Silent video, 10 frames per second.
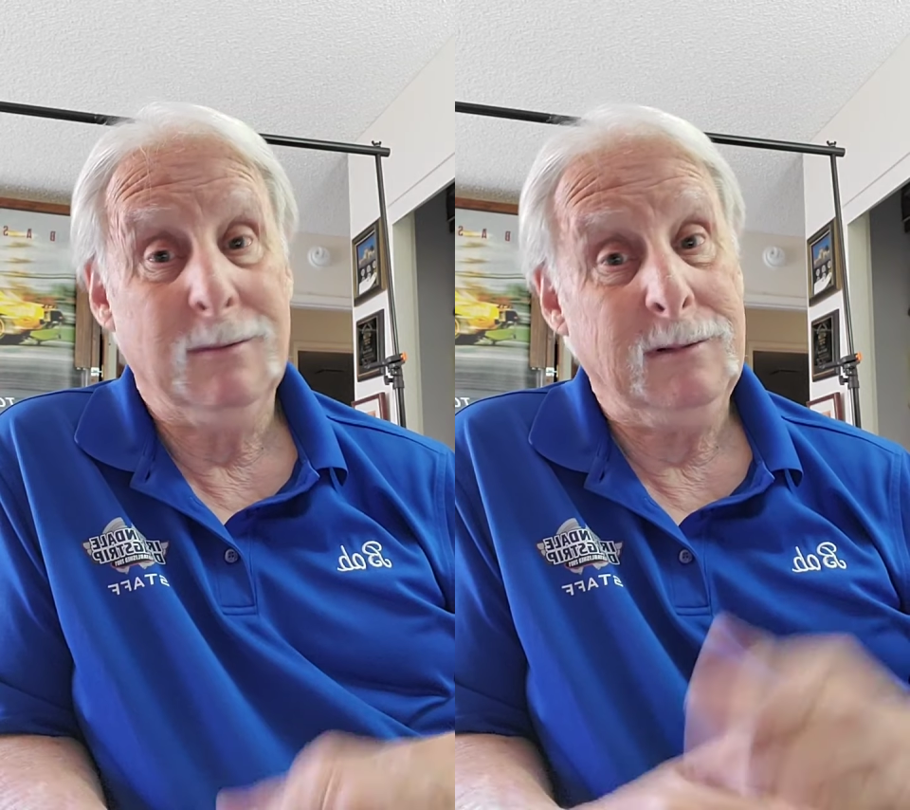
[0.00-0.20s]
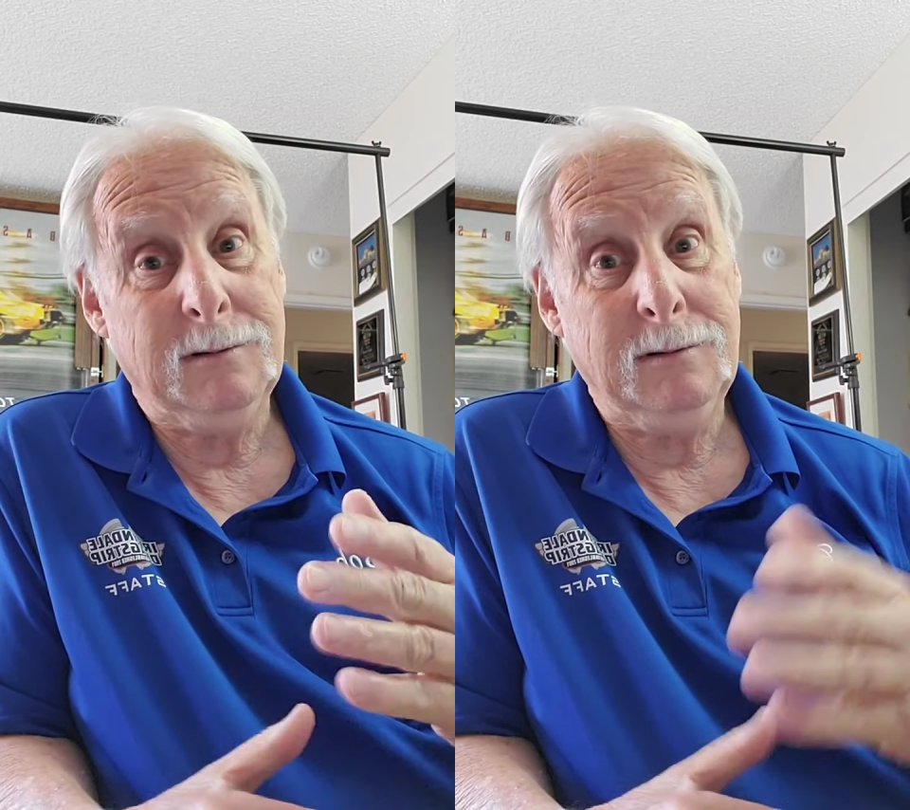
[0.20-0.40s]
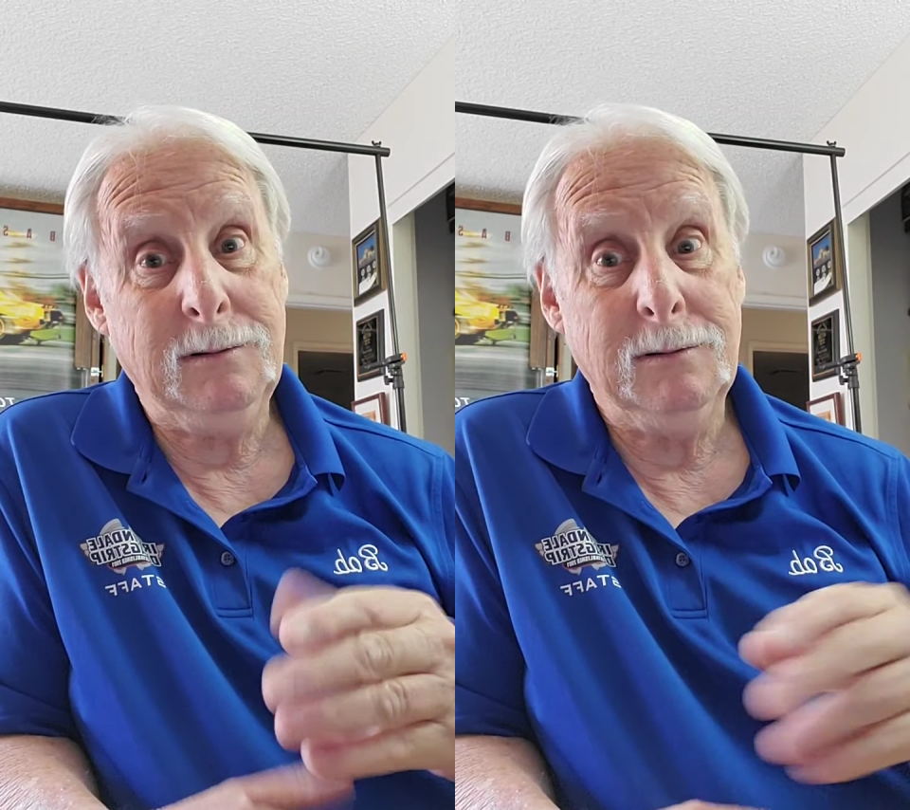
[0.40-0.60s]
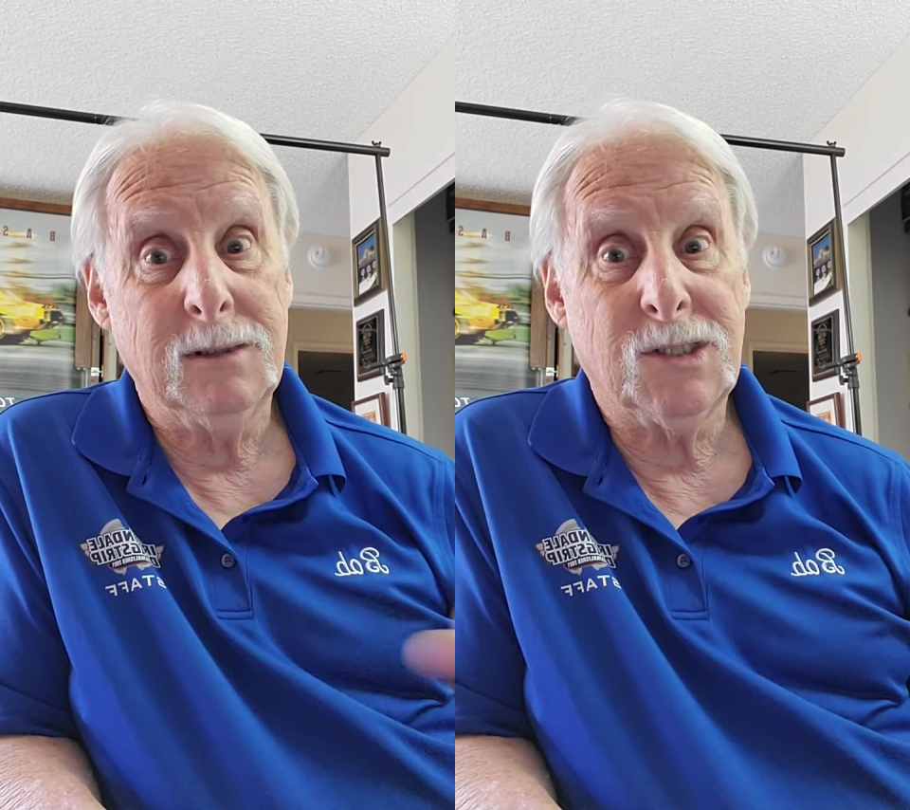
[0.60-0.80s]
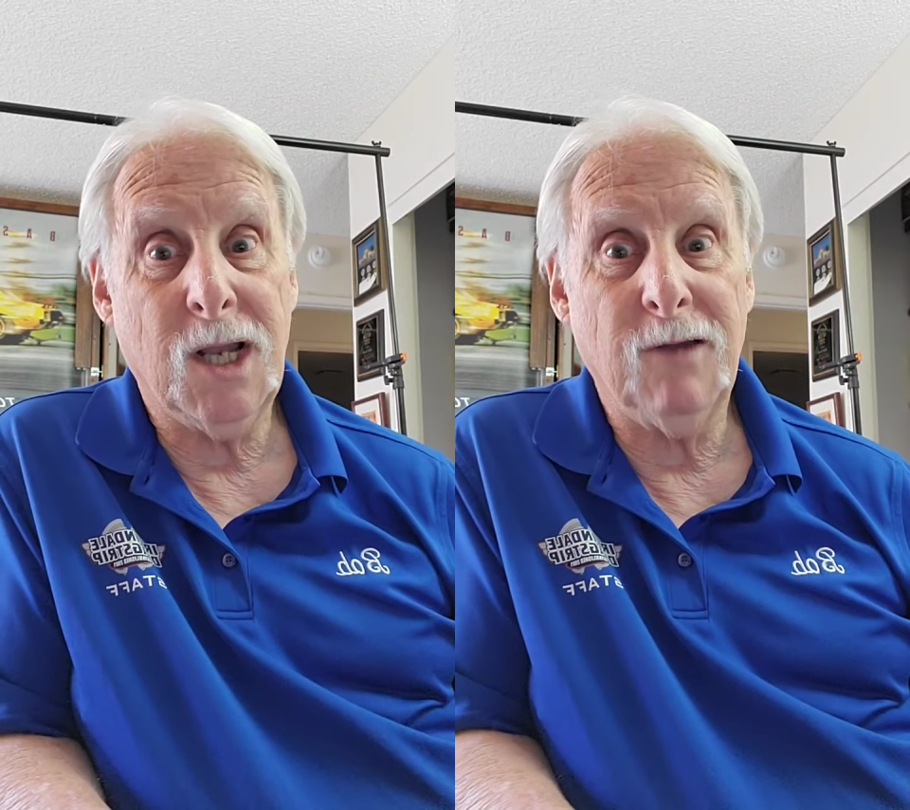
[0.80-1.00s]
Hmm,
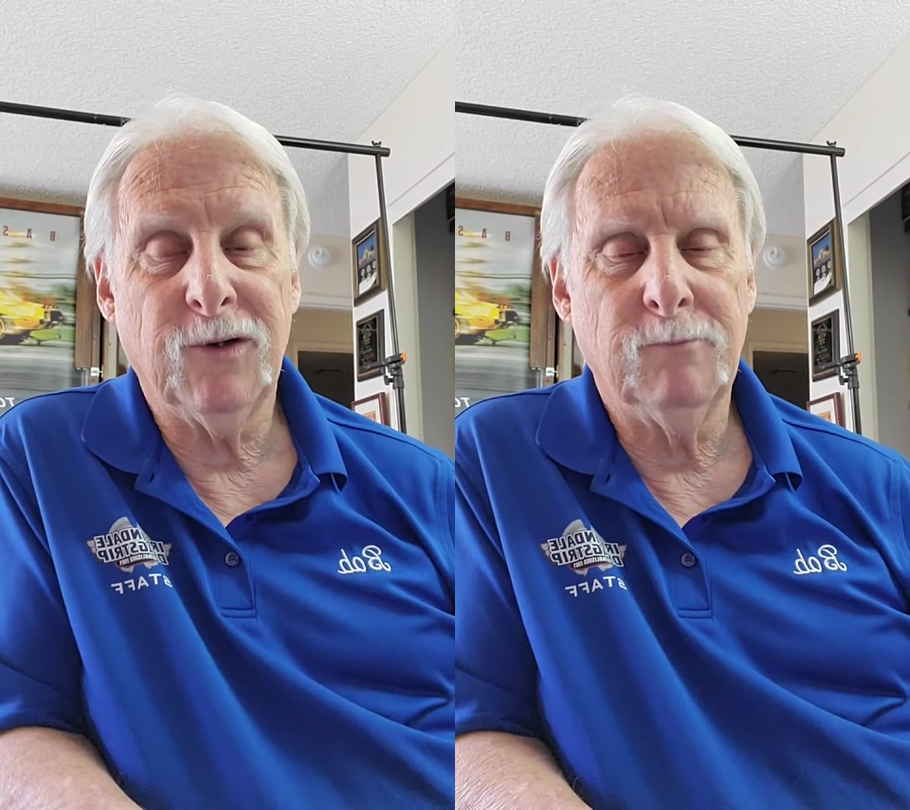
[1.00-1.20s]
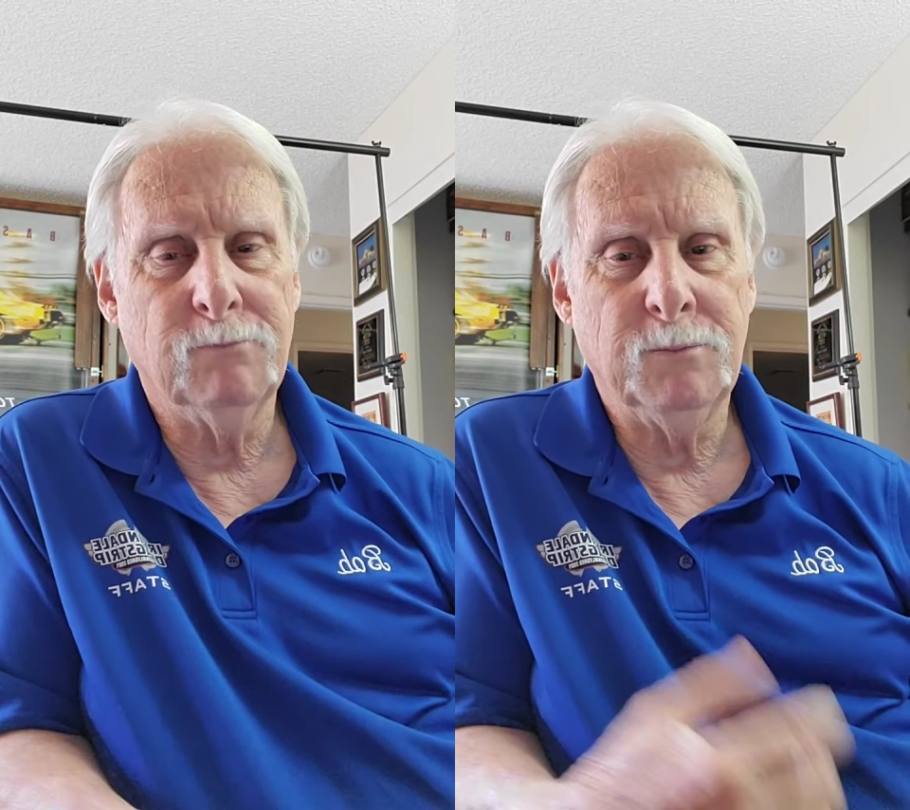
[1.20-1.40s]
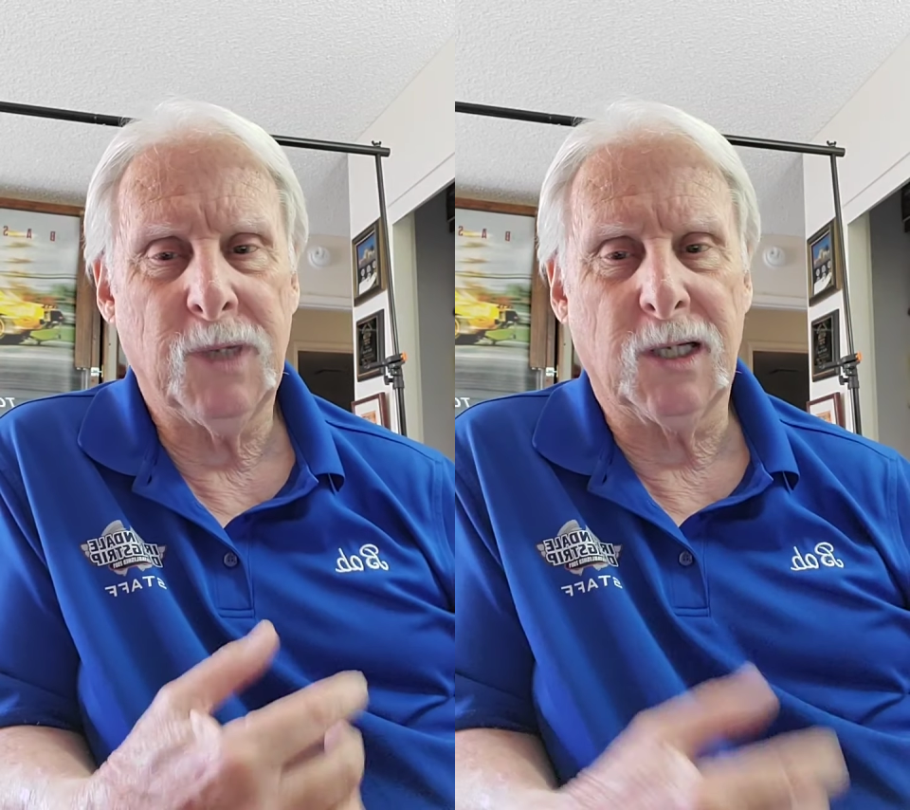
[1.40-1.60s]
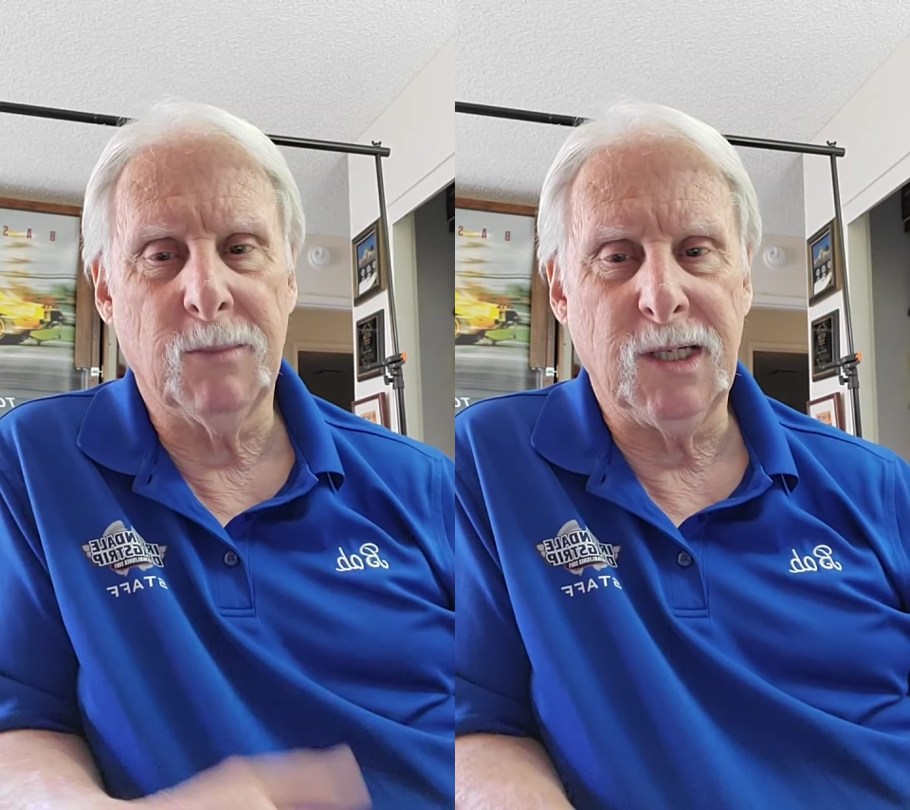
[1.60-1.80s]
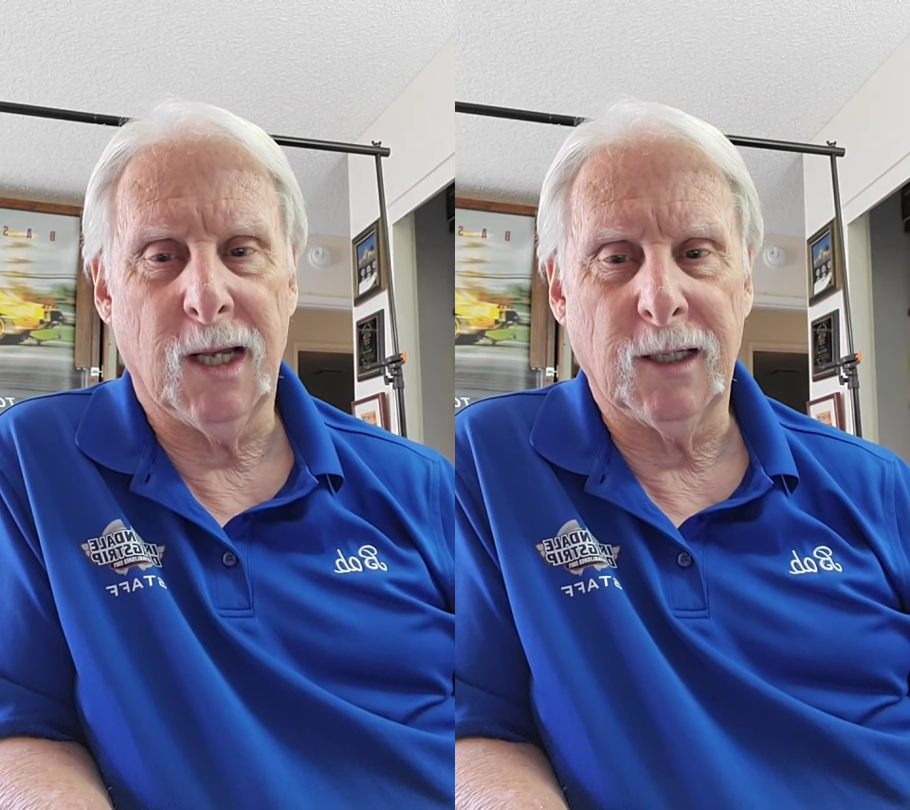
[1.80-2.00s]
tough, but can
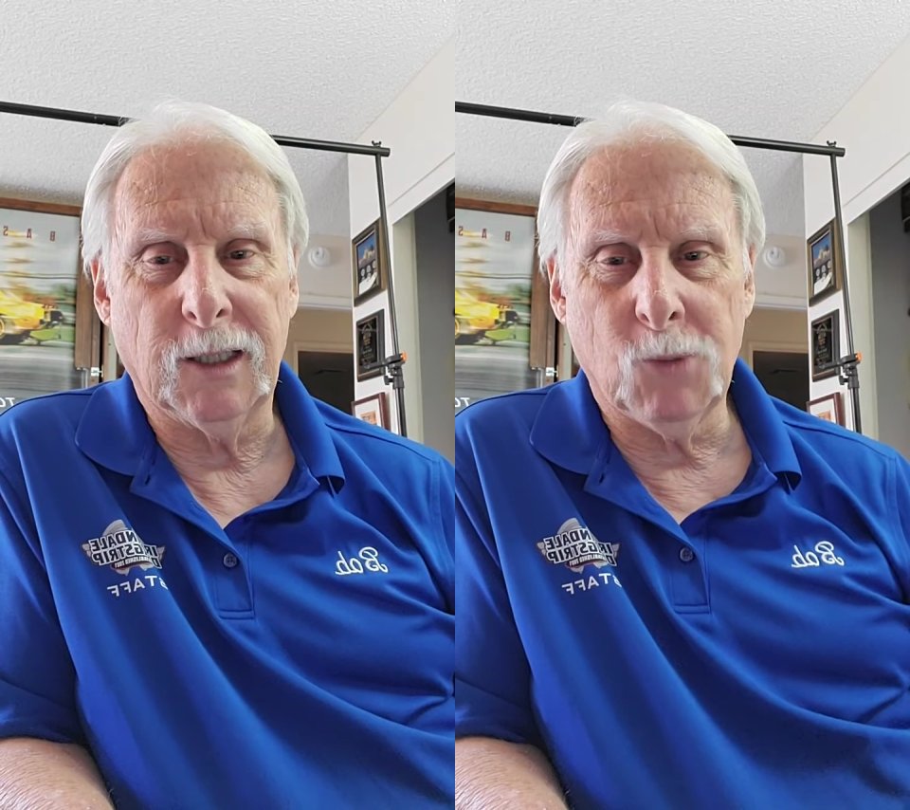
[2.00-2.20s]
be done.